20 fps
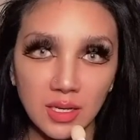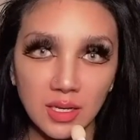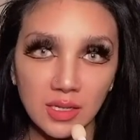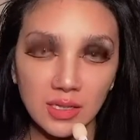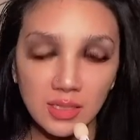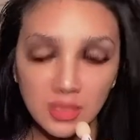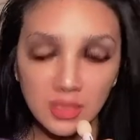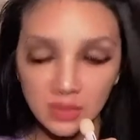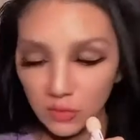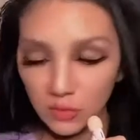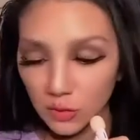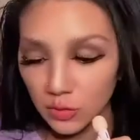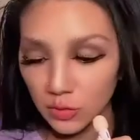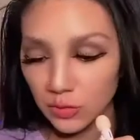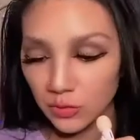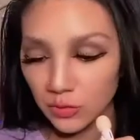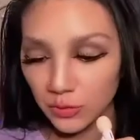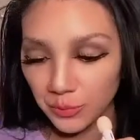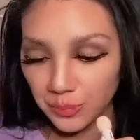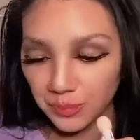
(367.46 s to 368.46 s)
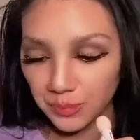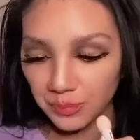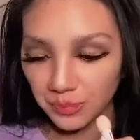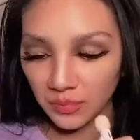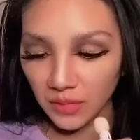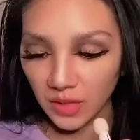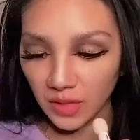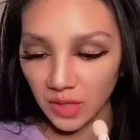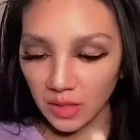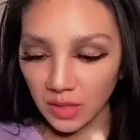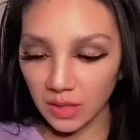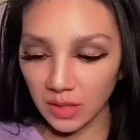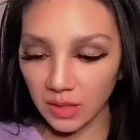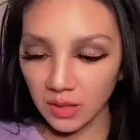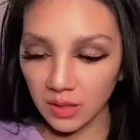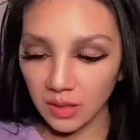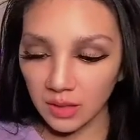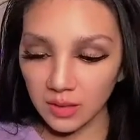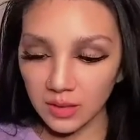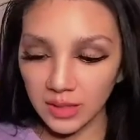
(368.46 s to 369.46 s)
is for
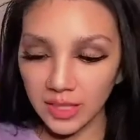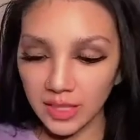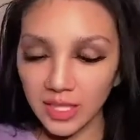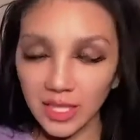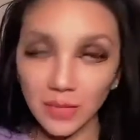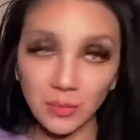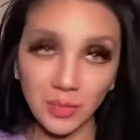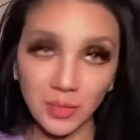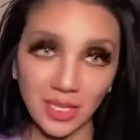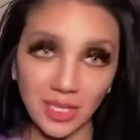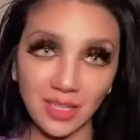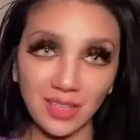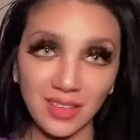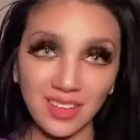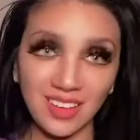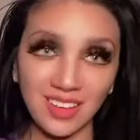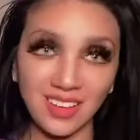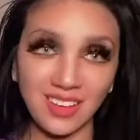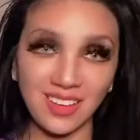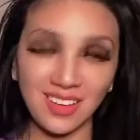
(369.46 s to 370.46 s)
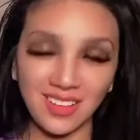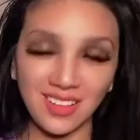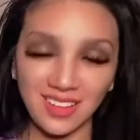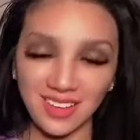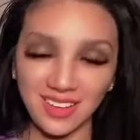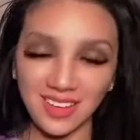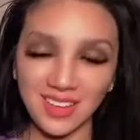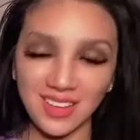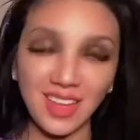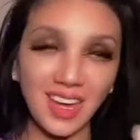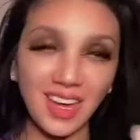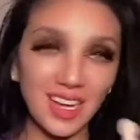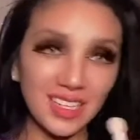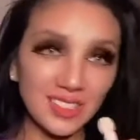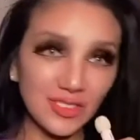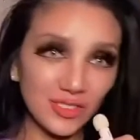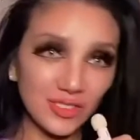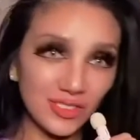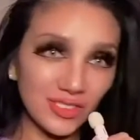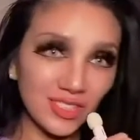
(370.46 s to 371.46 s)
keeping the
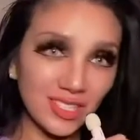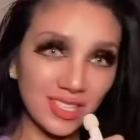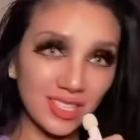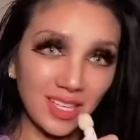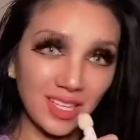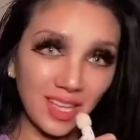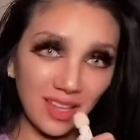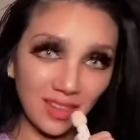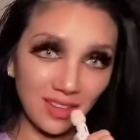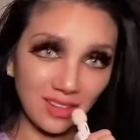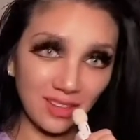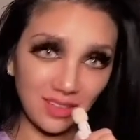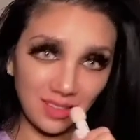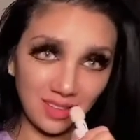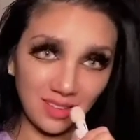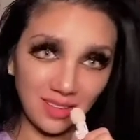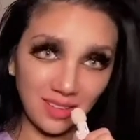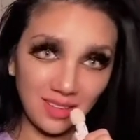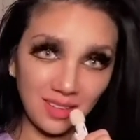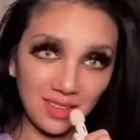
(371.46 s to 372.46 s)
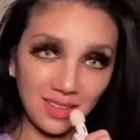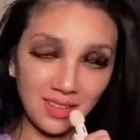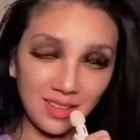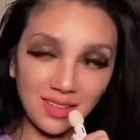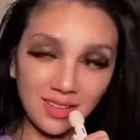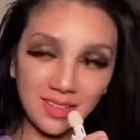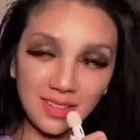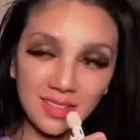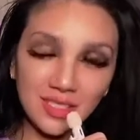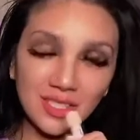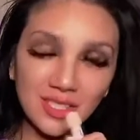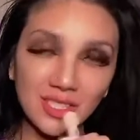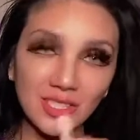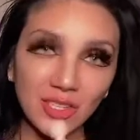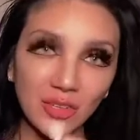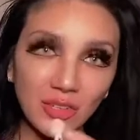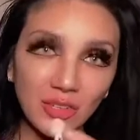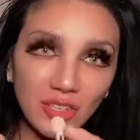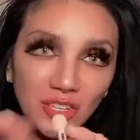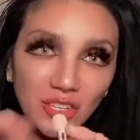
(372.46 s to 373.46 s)
handles together, so
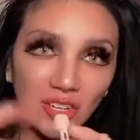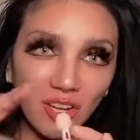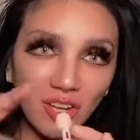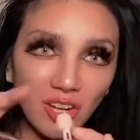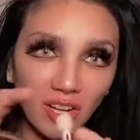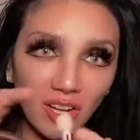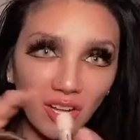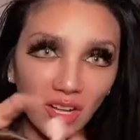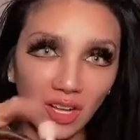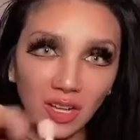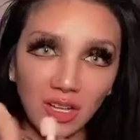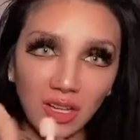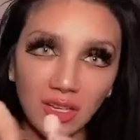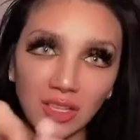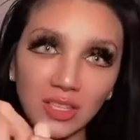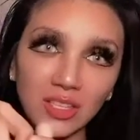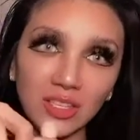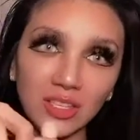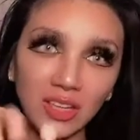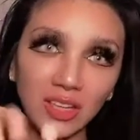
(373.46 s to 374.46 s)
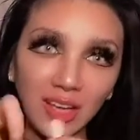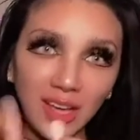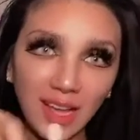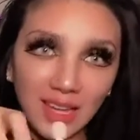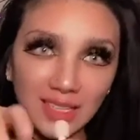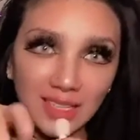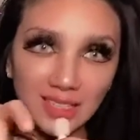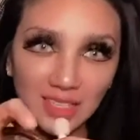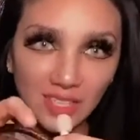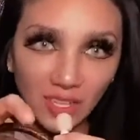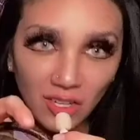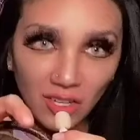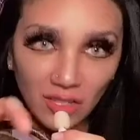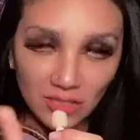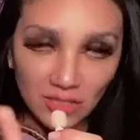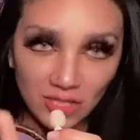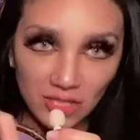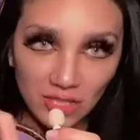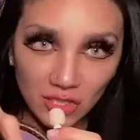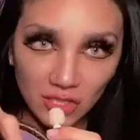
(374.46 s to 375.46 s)
your hands
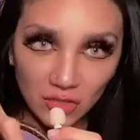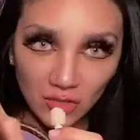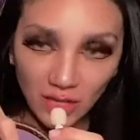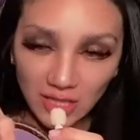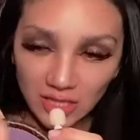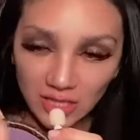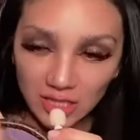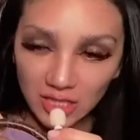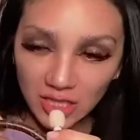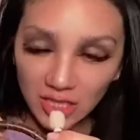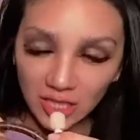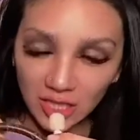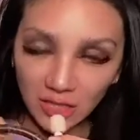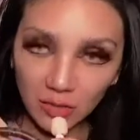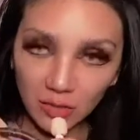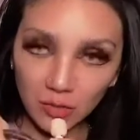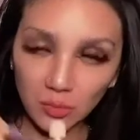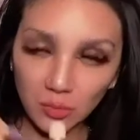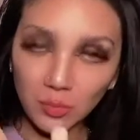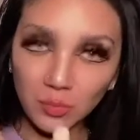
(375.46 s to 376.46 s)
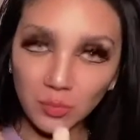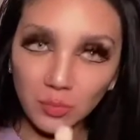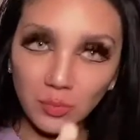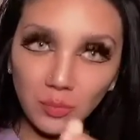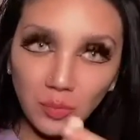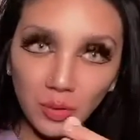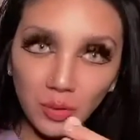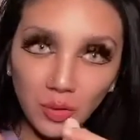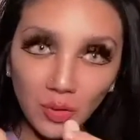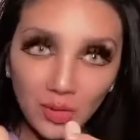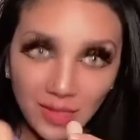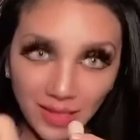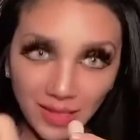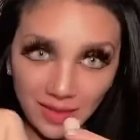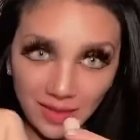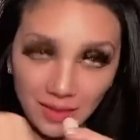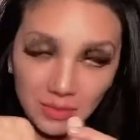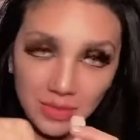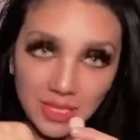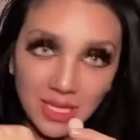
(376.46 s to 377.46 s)
aren't stretching or pulling
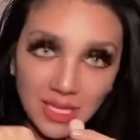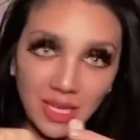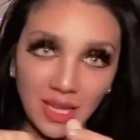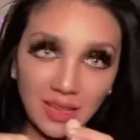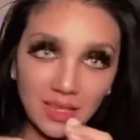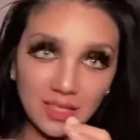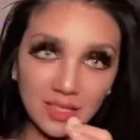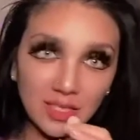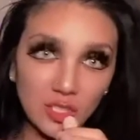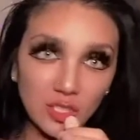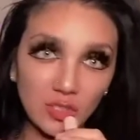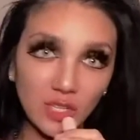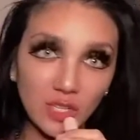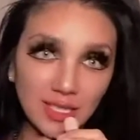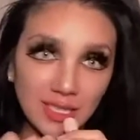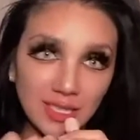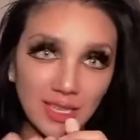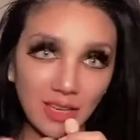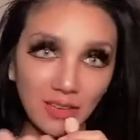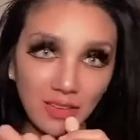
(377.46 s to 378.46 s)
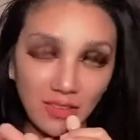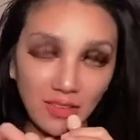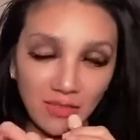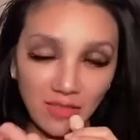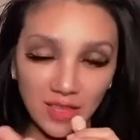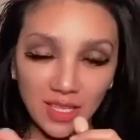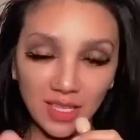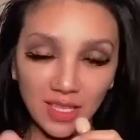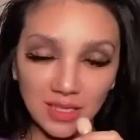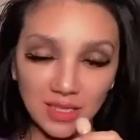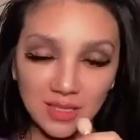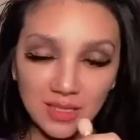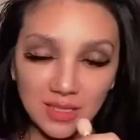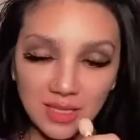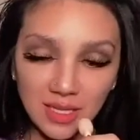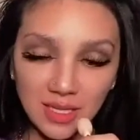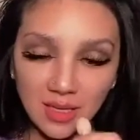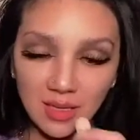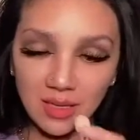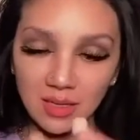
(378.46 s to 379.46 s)
them together and stressing out your fingers.
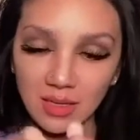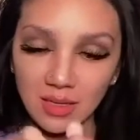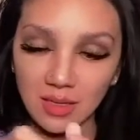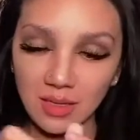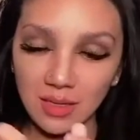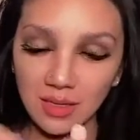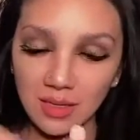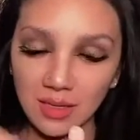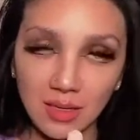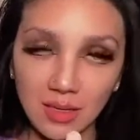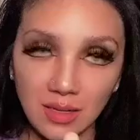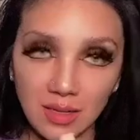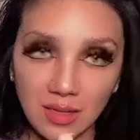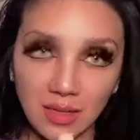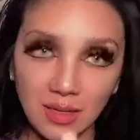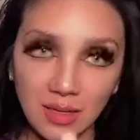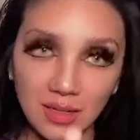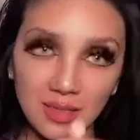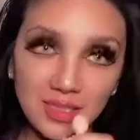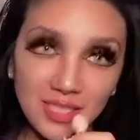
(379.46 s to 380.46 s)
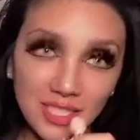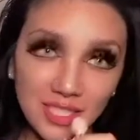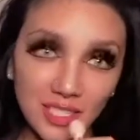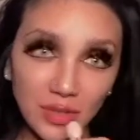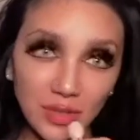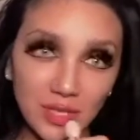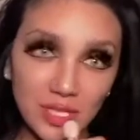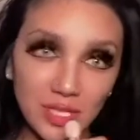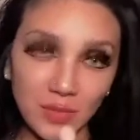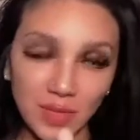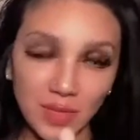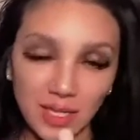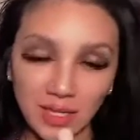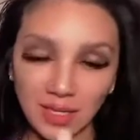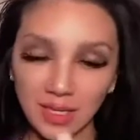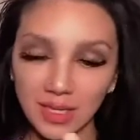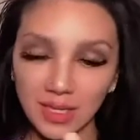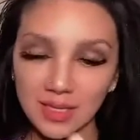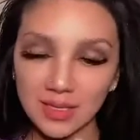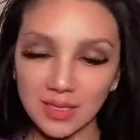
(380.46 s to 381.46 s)
Do you know what I mean?
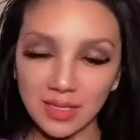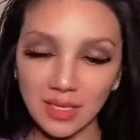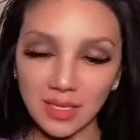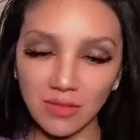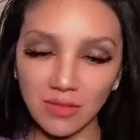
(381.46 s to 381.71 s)
Because